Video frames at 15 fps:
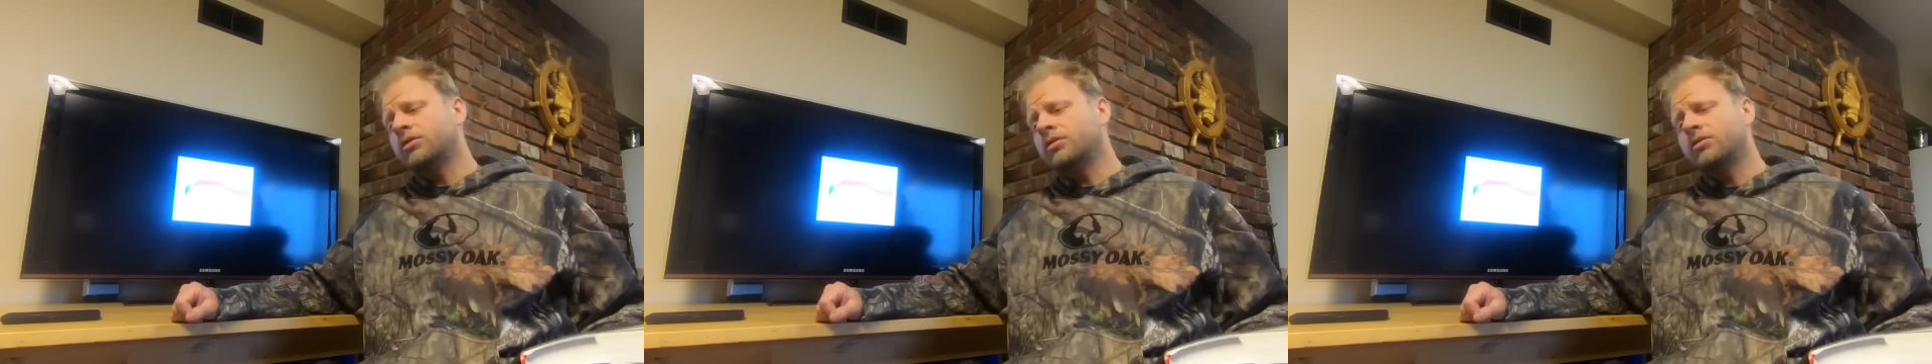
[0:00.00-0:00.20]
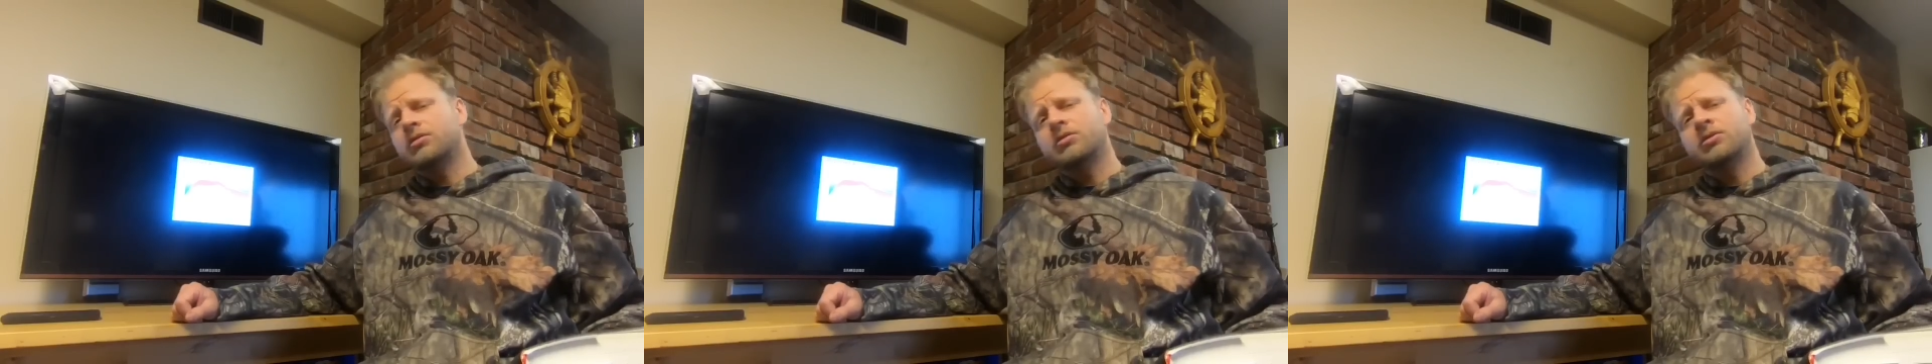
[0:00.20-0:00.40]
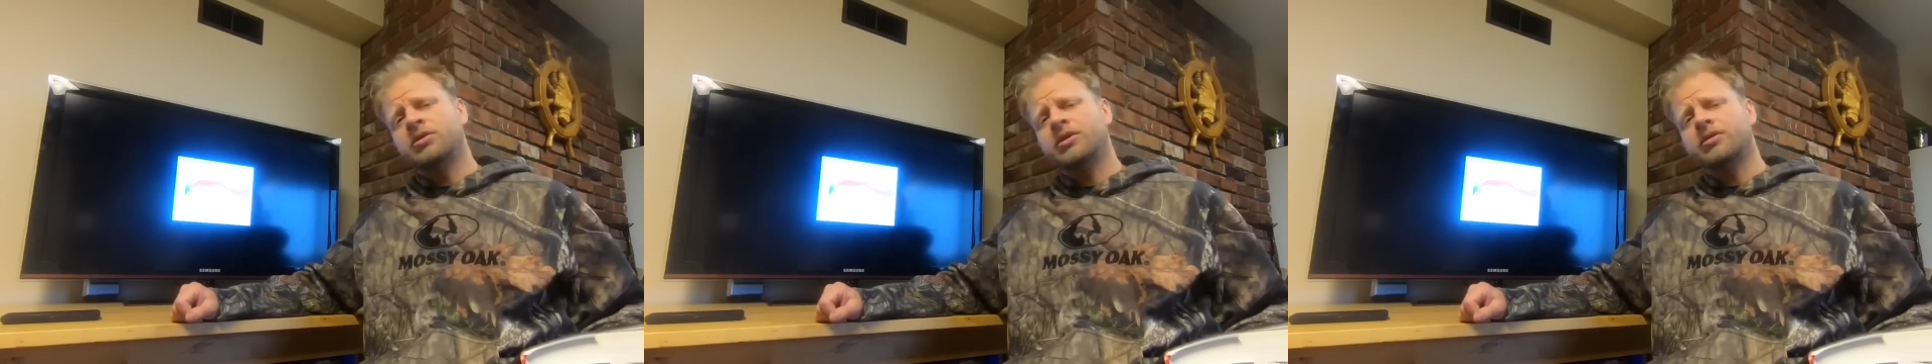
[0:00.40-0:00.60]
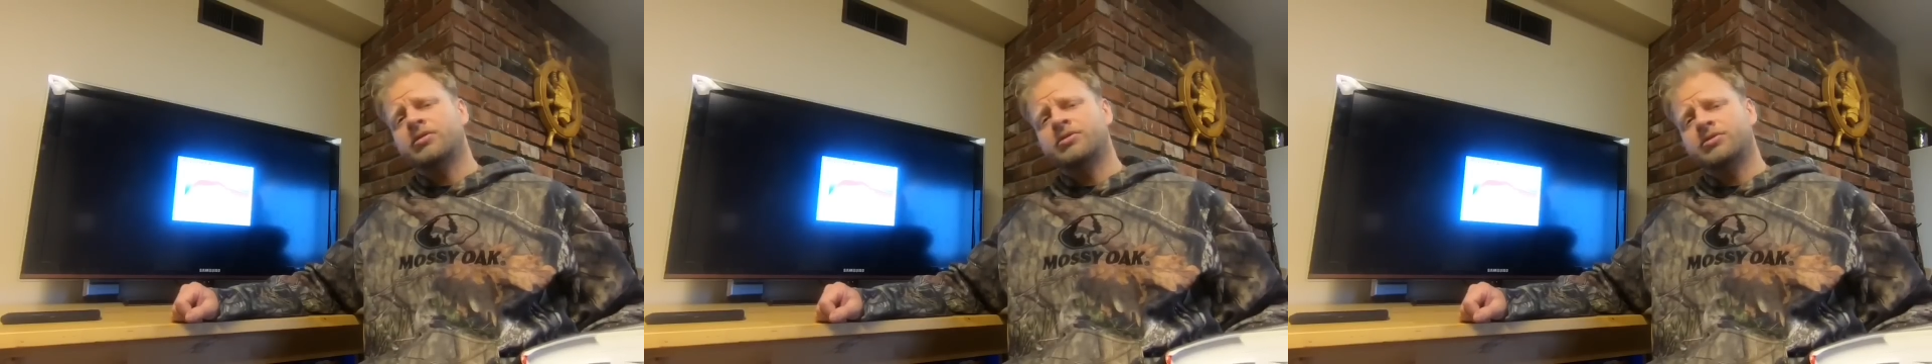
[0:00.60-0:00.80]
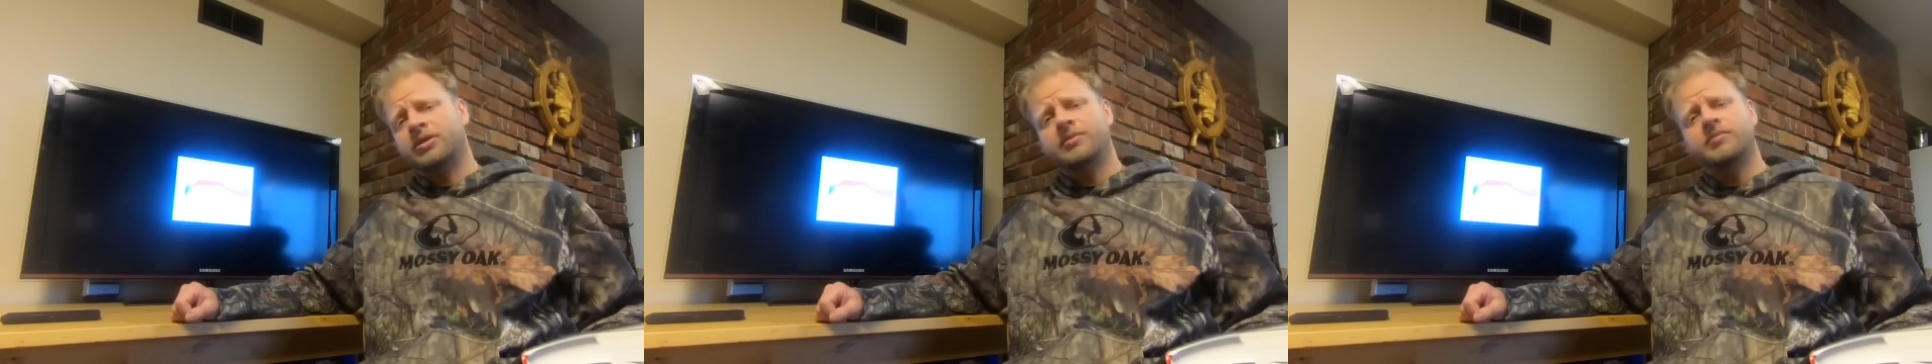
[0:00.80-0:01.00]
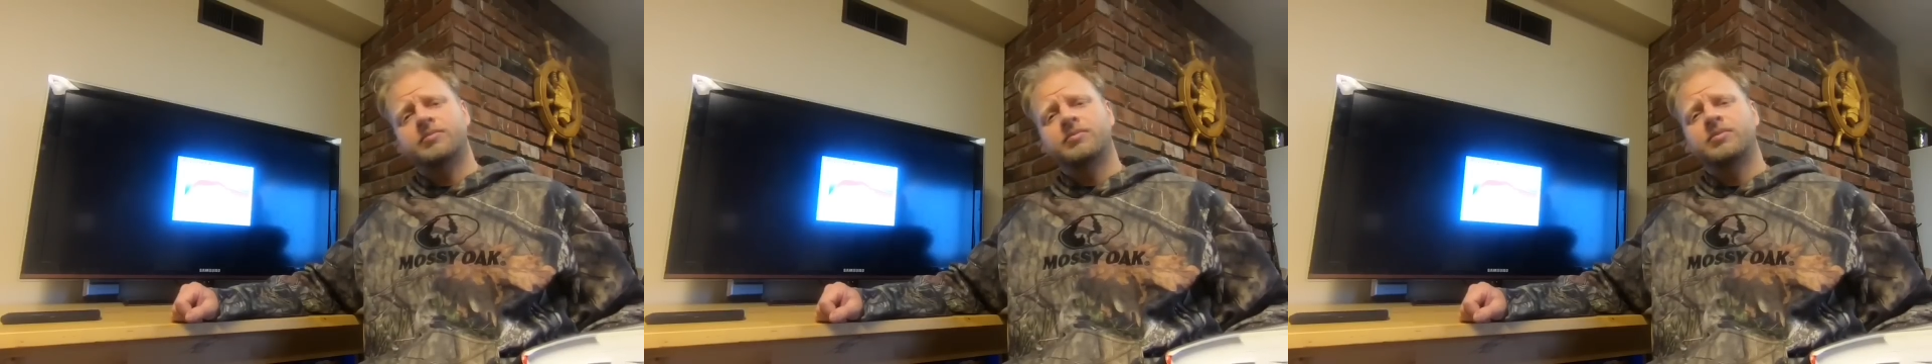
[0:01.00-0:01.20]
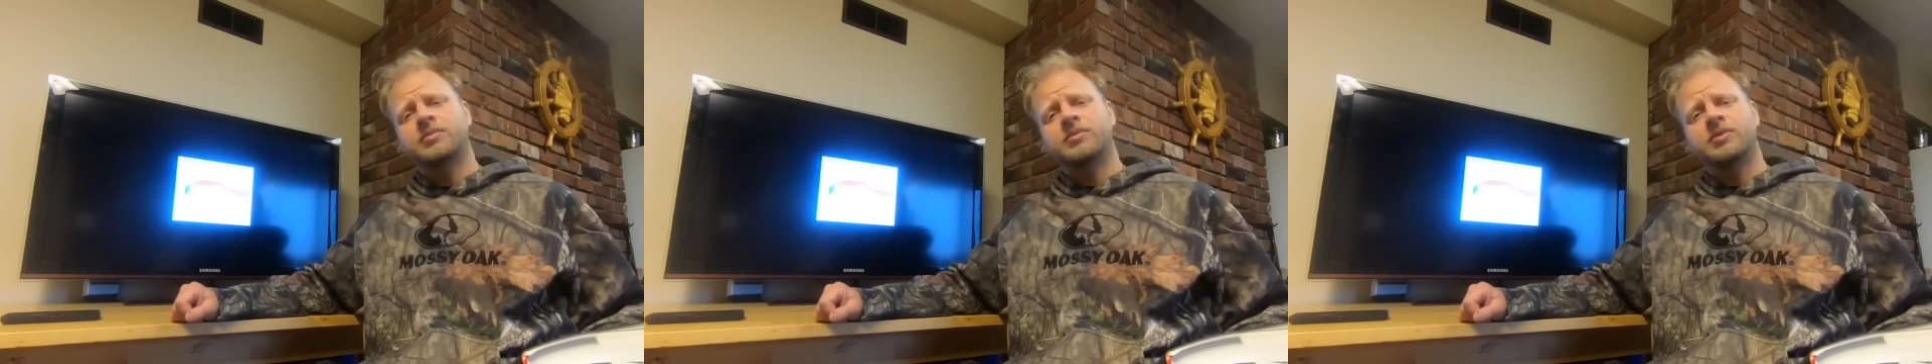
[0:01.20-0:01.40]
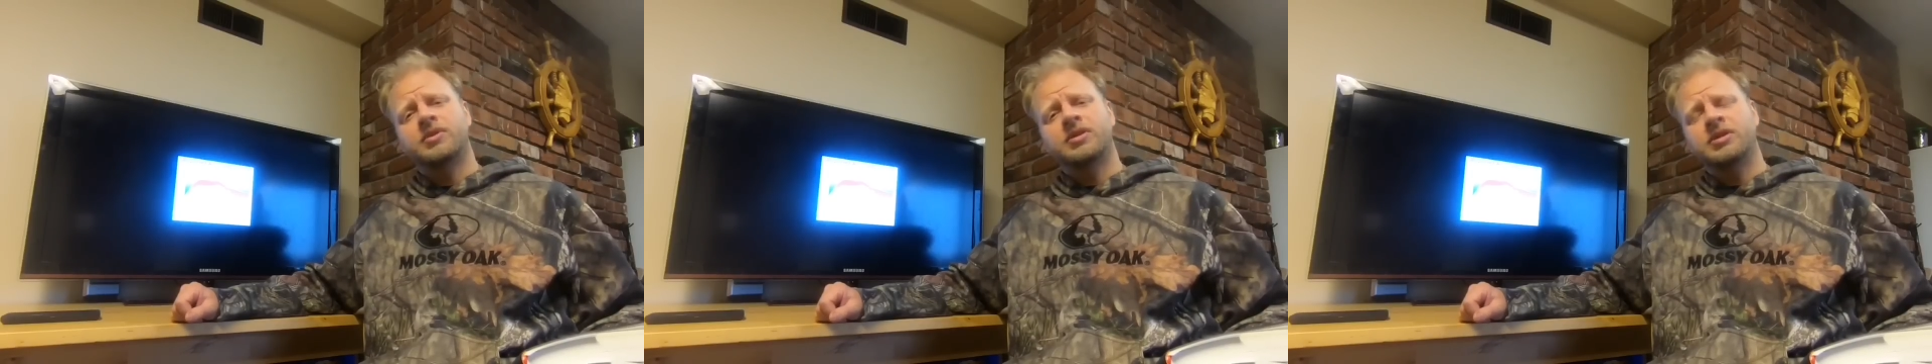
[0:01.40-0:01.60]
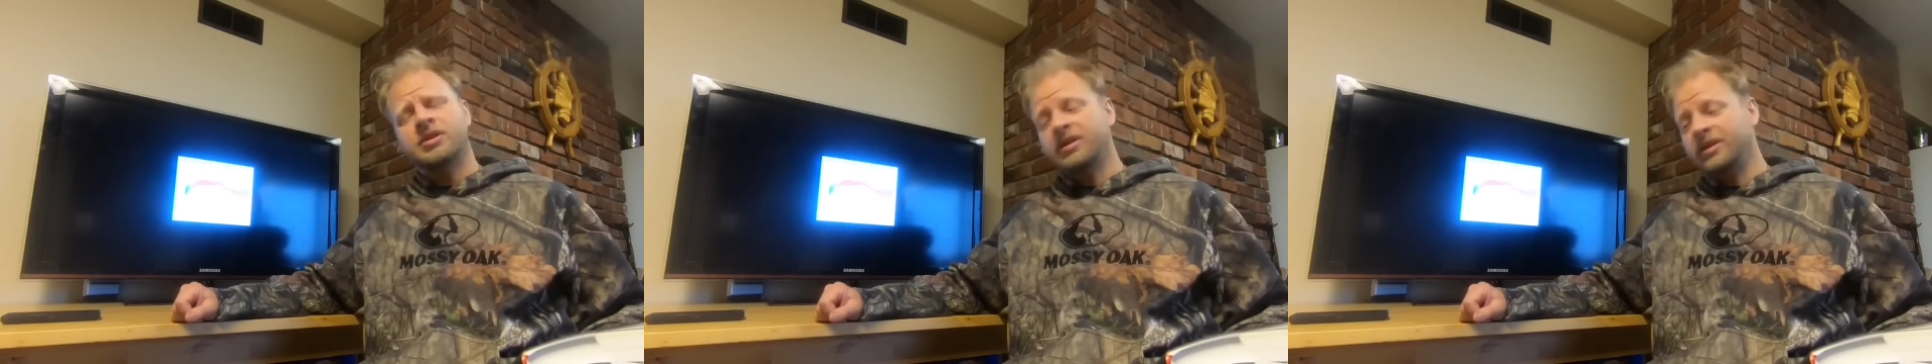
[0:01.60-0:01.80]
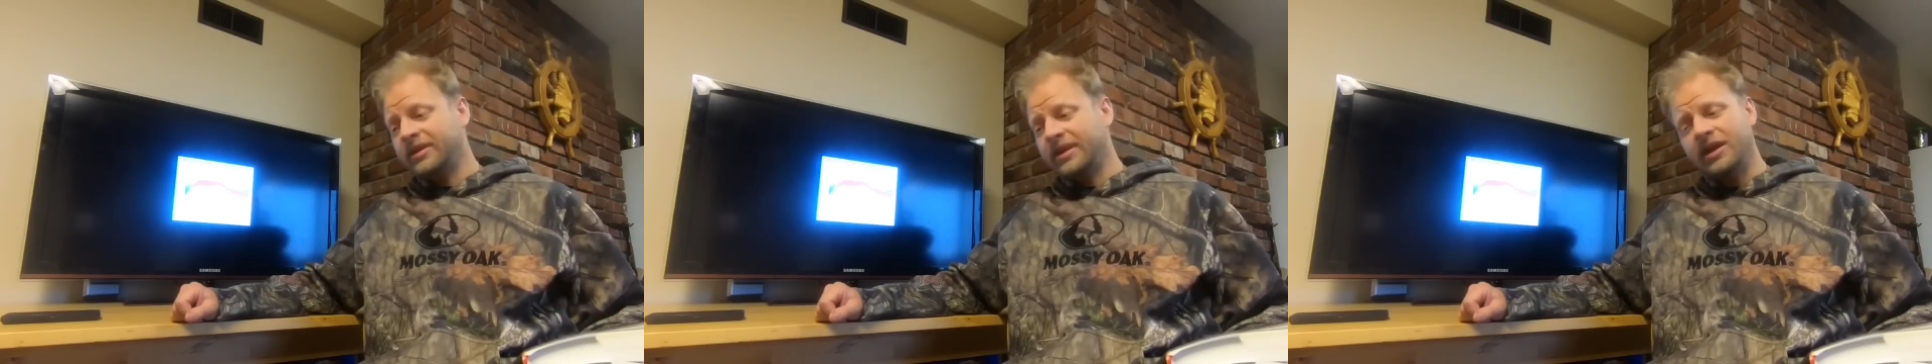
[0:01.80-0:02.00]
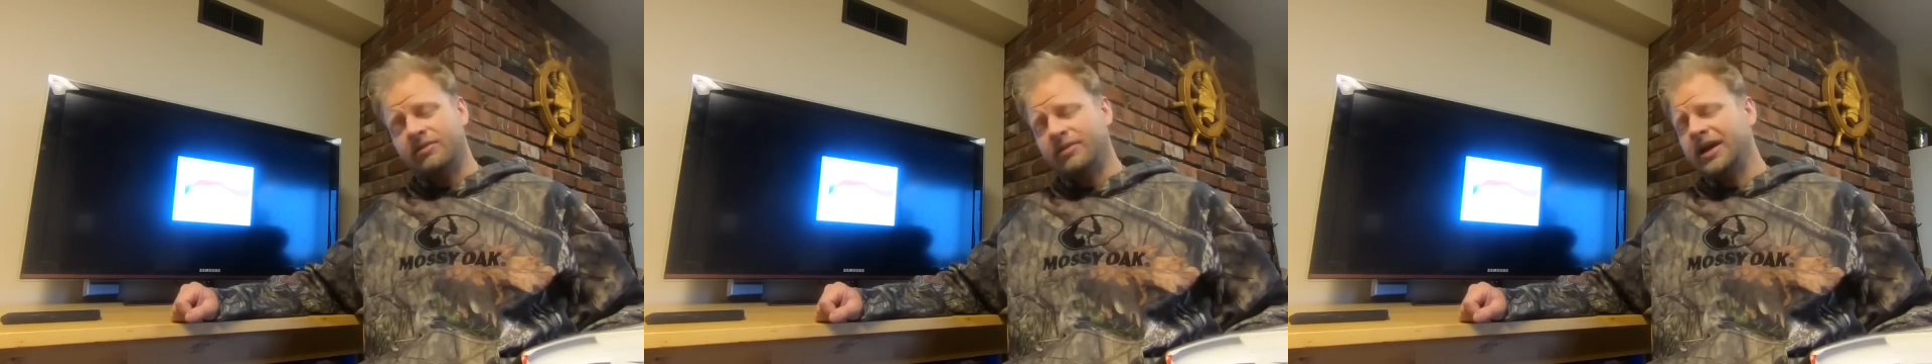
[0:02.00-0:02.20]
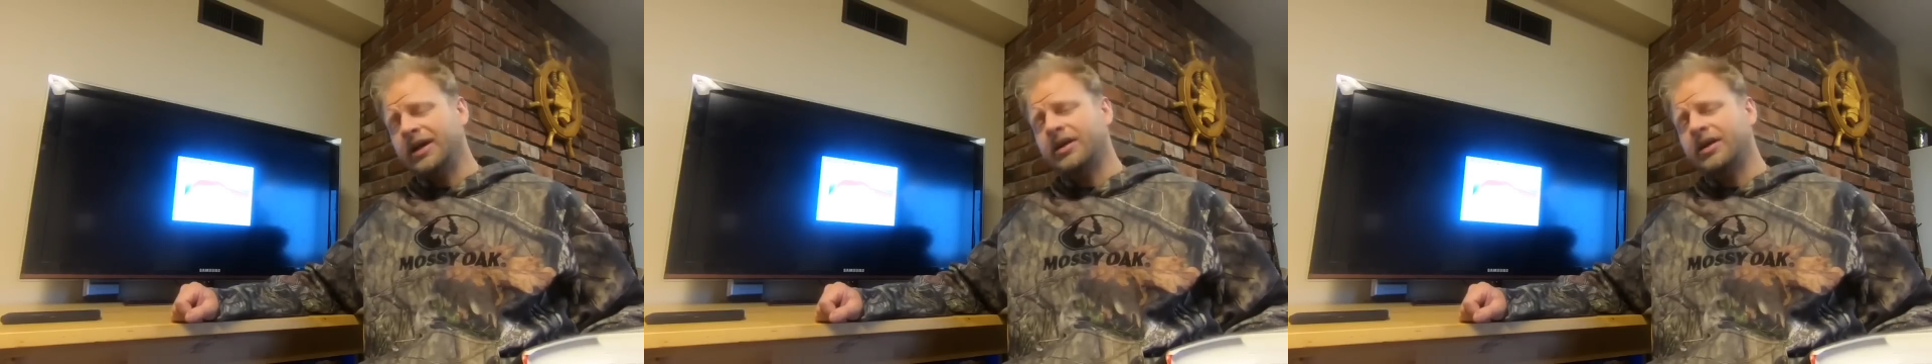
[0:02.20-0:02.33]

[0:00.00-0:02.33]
Donald Trump you there ba